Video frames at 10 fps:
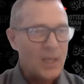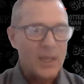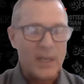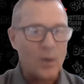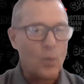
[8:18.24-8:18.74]

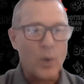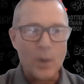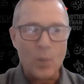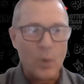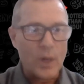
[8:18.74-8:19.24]
you know
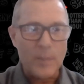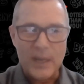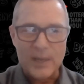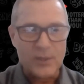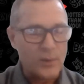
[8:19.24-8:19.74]
what what am
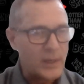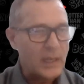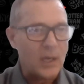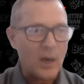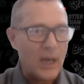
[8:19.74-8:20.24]
i
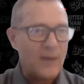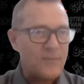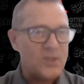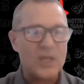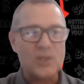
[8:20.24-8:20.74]
doing you know i have this